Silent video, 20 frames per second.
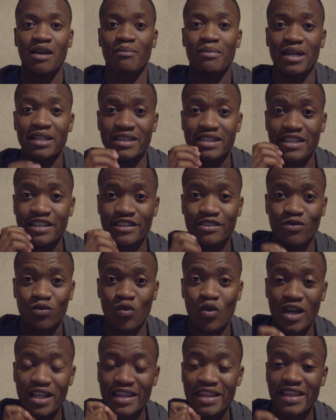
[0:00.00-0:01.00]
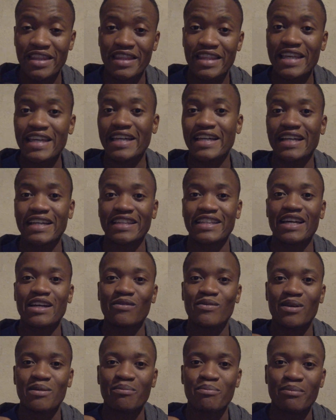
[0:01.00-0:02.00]
But there's one thing that
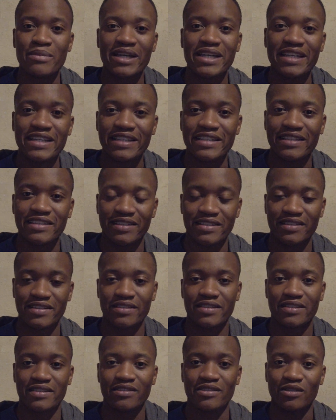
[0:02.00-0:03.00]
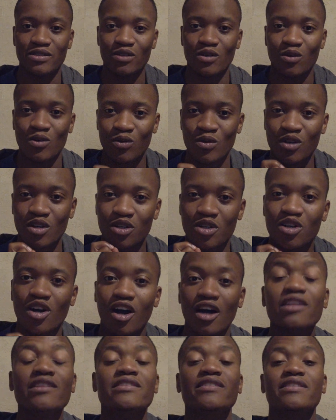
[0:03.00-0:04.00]
remains,
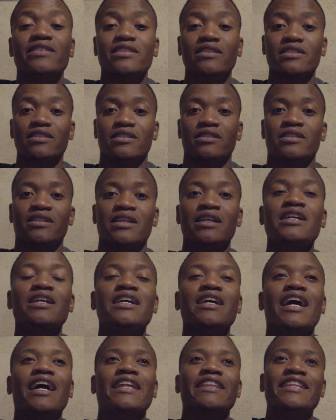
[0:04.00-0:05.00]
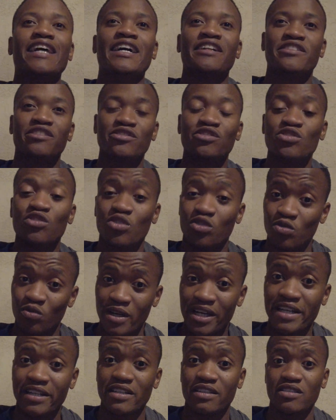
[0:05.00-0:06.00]
constant, and that's your
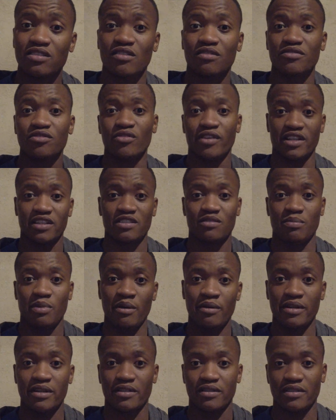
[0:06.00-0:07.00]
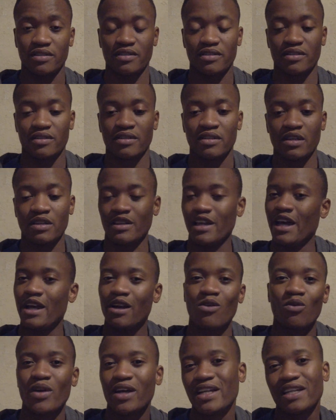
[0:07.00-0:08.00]
awareness of your experience. That
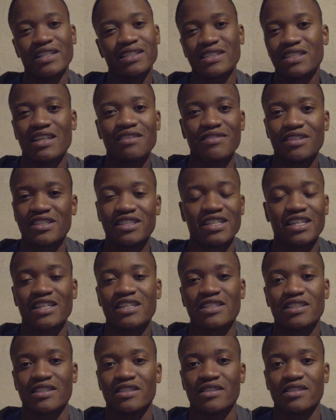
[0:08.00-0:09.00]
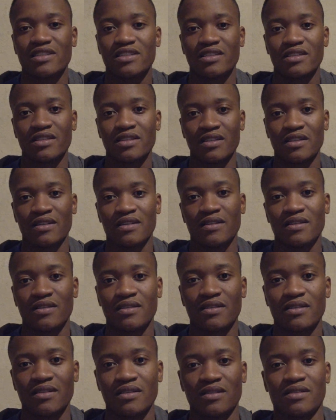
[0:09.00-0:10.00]
awareness never changes.
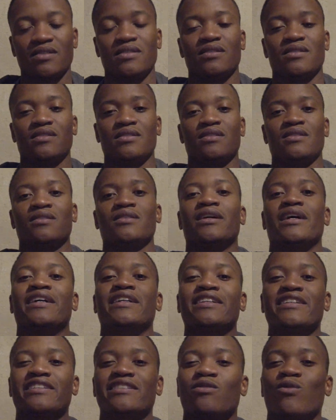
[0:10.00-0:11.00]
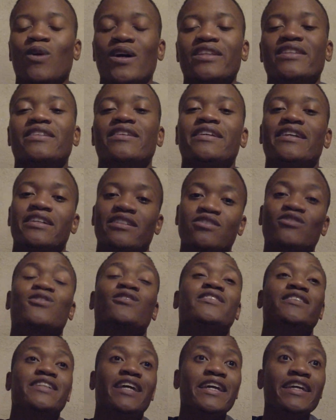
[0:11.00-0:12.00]
And it's what is
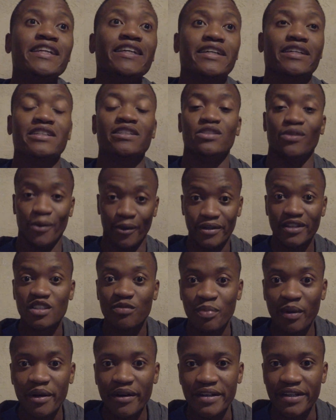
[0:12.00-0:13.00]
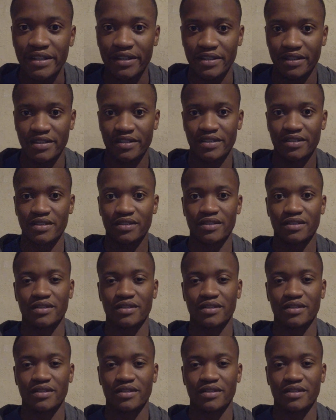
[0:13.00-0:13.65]
creating your experience.